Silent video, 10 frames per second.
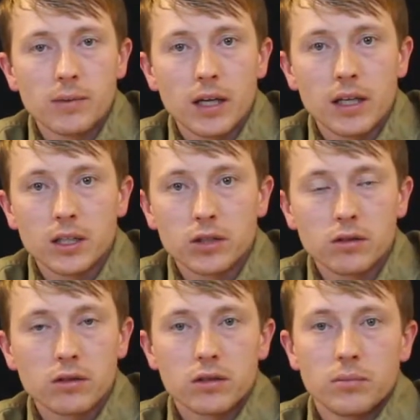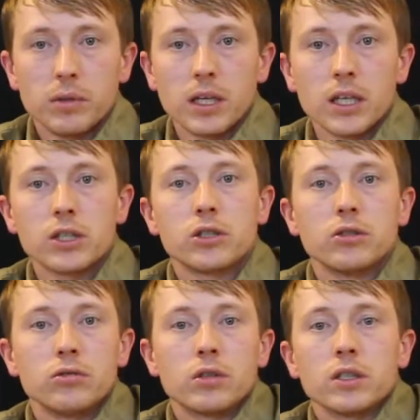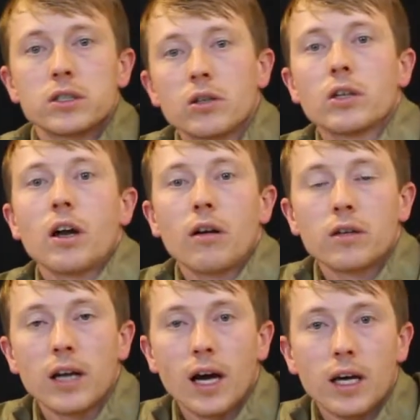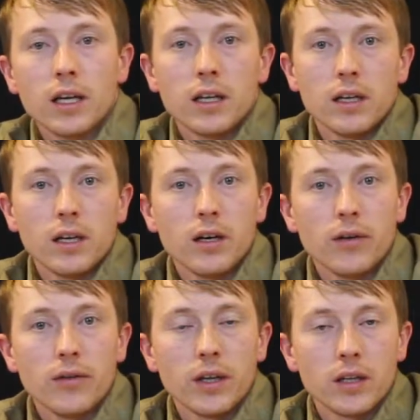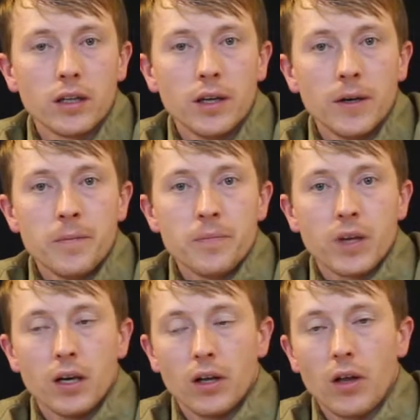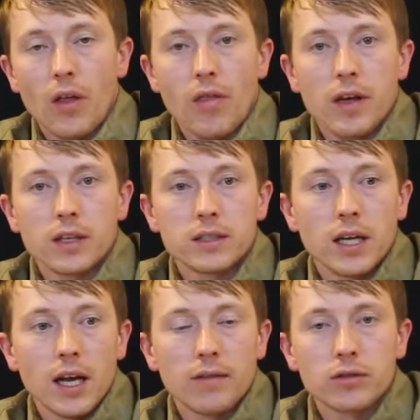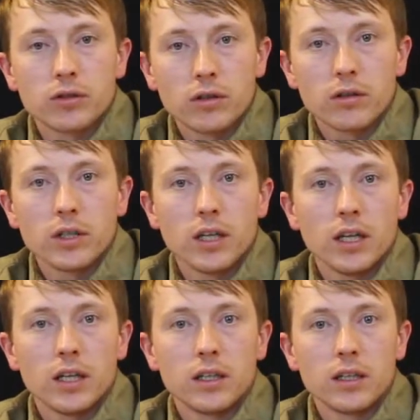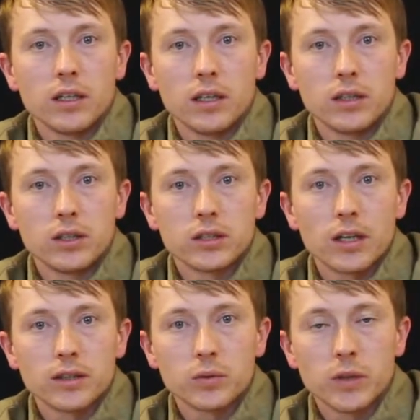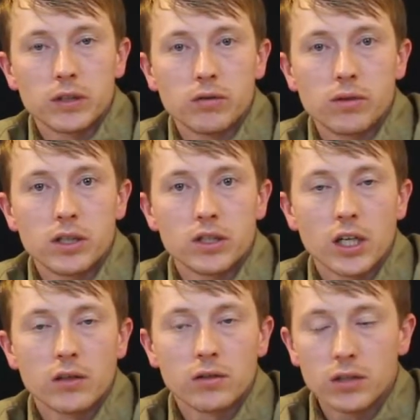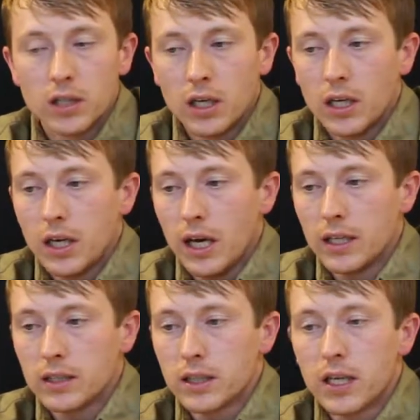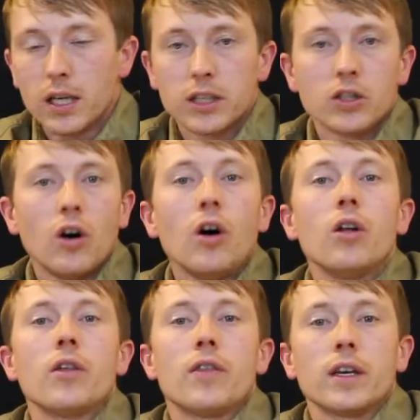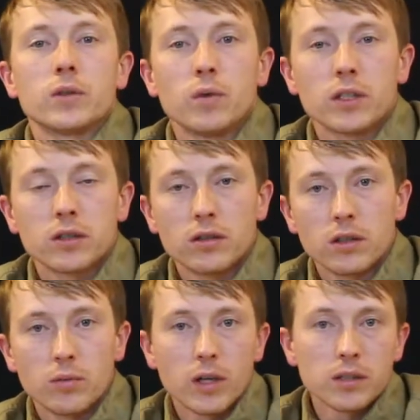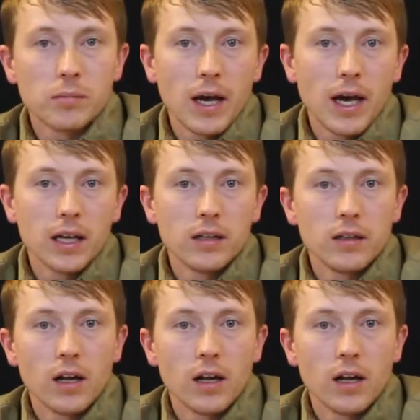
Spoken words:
But I think sugar is a big issue concerning our diet and health and all the things that have sugar in it and just our sweet tooth in general, and getting into all the things, what's good, what's bad,